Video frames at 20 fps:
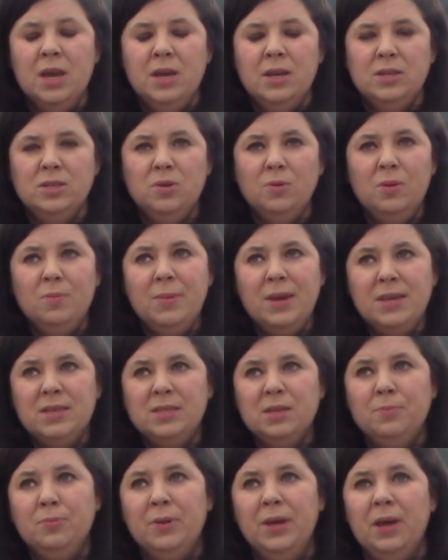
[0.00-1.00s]
So it makes
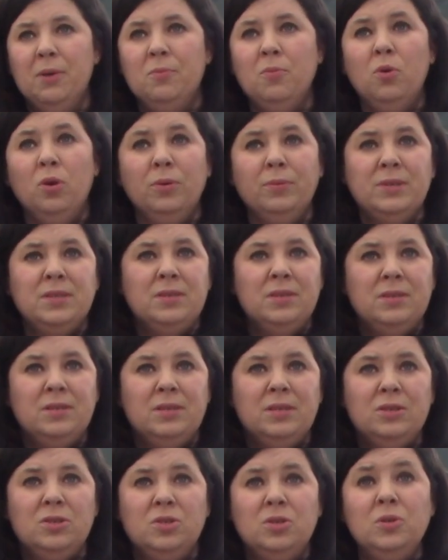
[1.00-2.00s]
the plant more
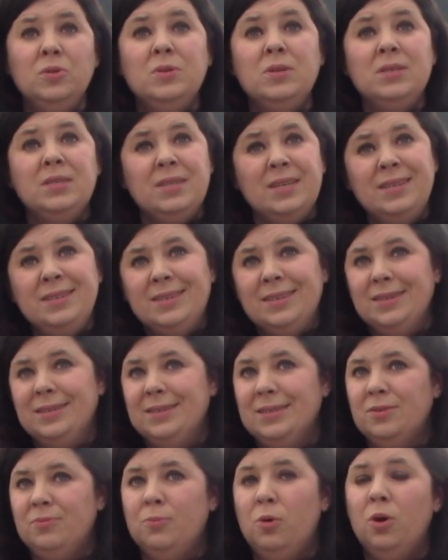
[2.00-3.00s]
resistant to
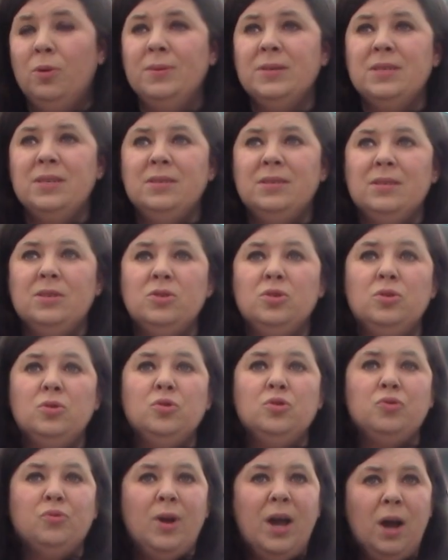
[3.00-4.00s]
diseases, more resistant to
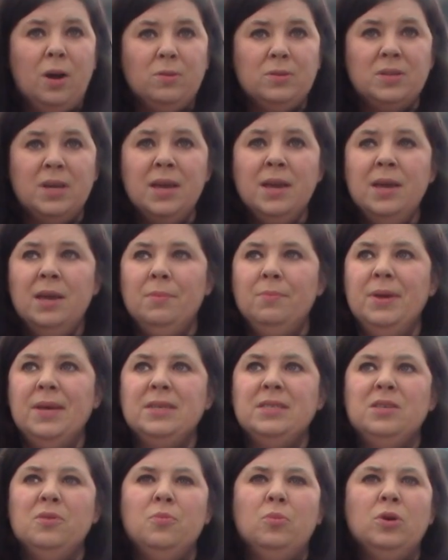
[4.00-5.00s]
drought,
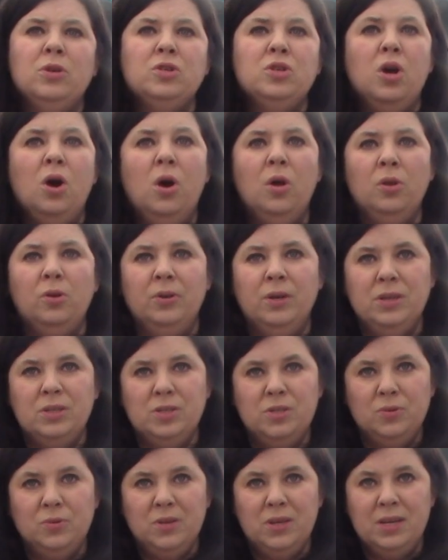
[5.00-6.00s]
makes them more tolerant
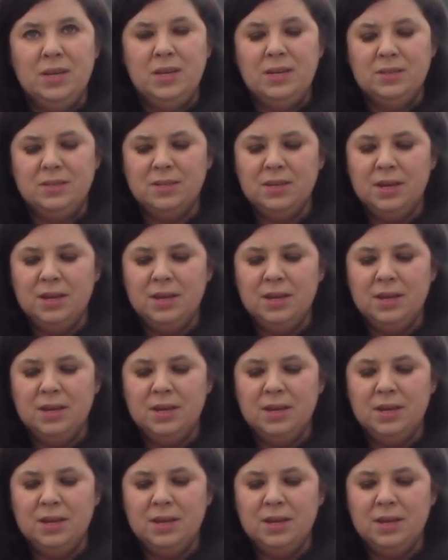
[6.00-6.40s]
to heat.